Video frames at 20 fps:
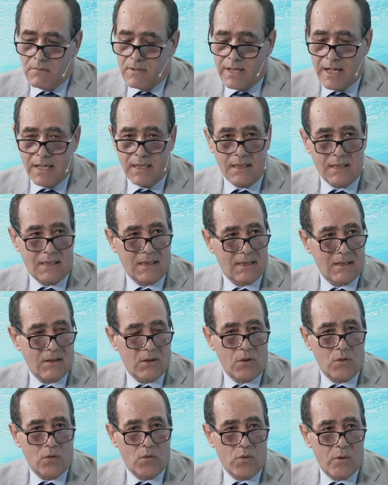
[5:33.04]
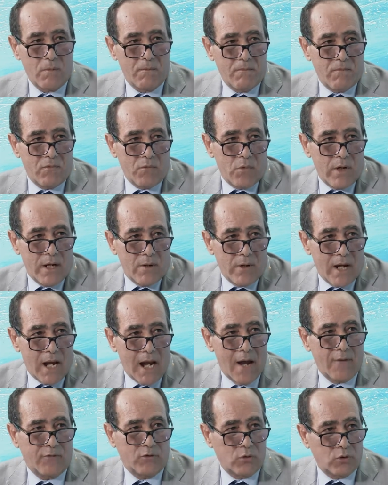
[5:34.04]
things we
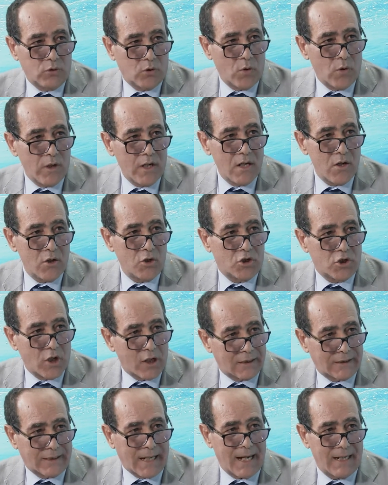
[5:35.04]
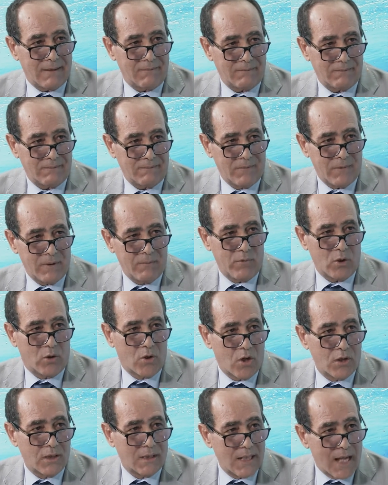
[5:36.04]
have to do in a short time,
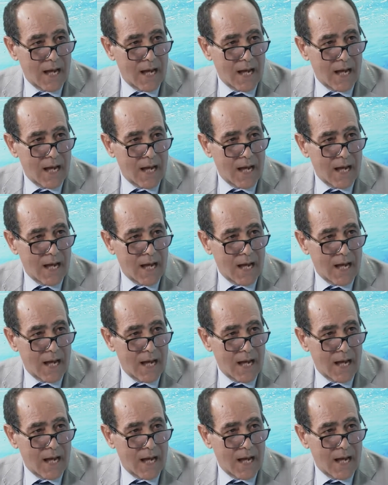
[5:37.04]
because